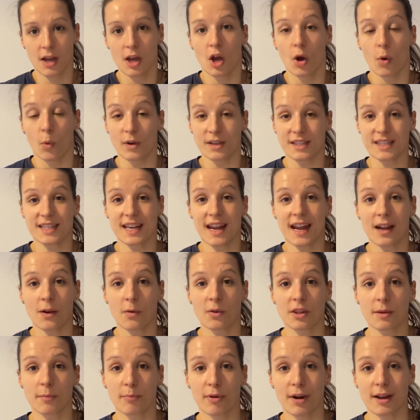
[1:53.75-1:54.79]
We're staying with
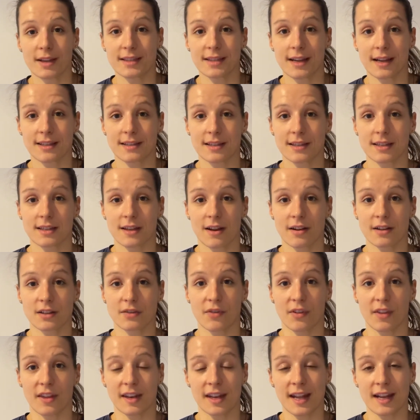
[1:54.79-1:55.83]
the press exercise for
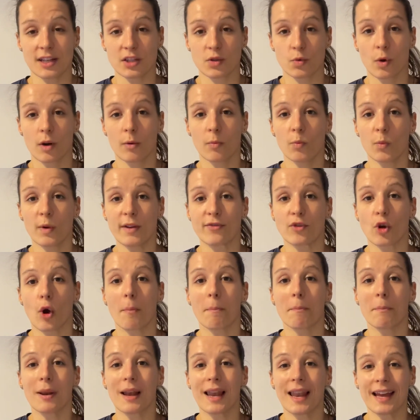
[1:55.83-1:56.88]
the next one. We've got
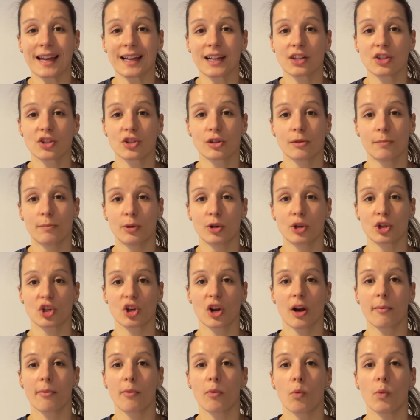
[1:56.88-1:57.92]
plank to push
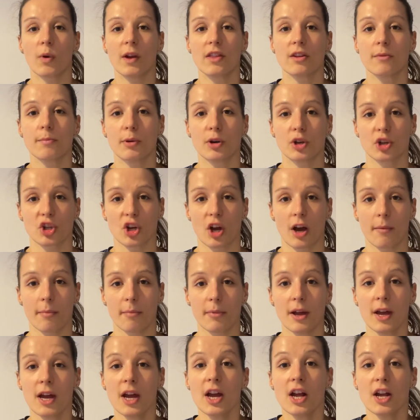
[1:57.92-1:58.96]
up with a push up.
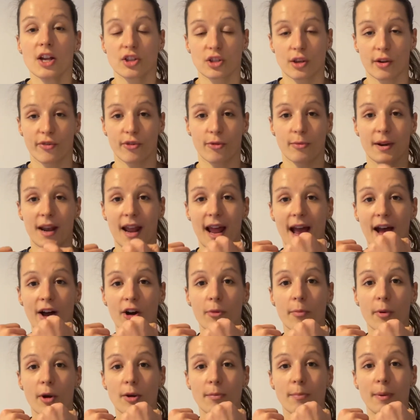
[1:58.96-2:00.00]
So from an
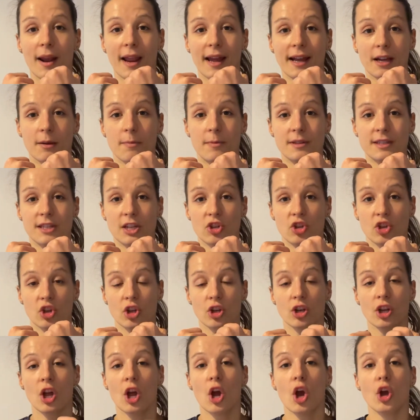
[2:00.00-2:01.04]
elbow plank
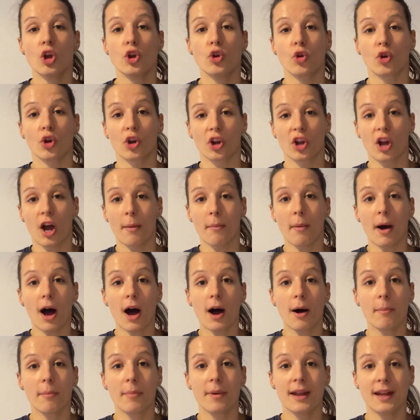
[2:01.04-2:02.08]
position, you're going to come
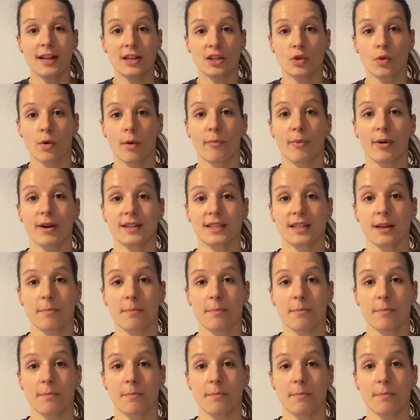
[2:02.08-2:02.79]
up into a press up